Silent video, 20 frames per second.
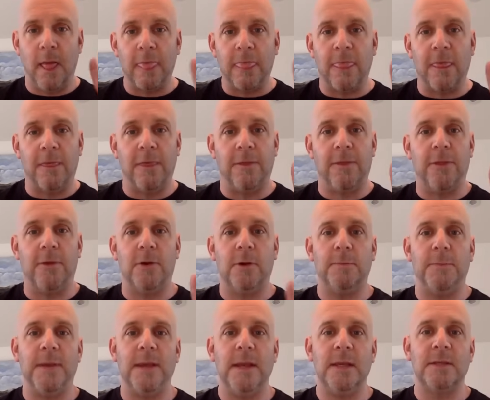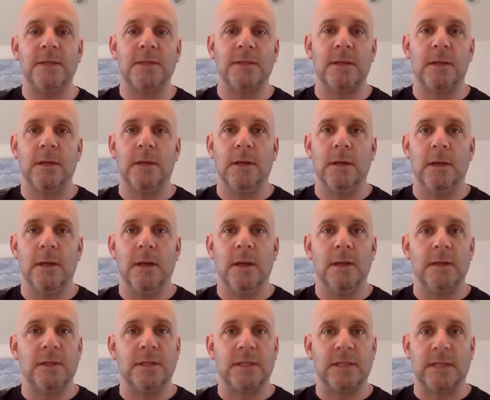The third piece
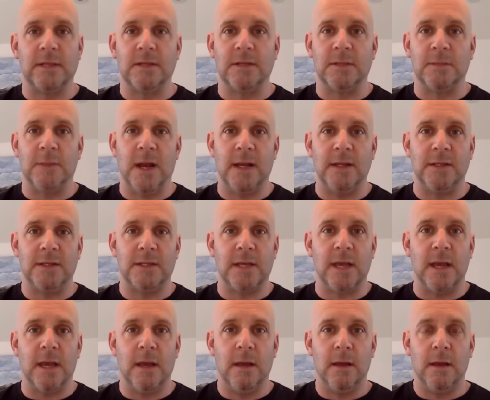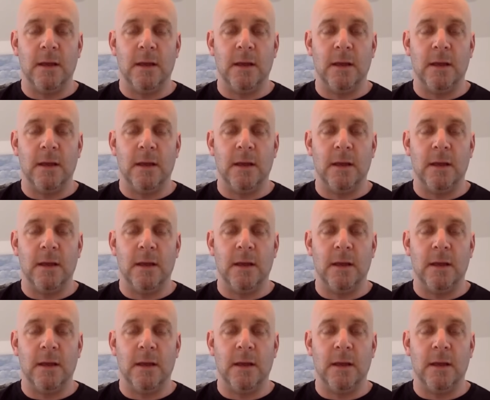skills and mindset.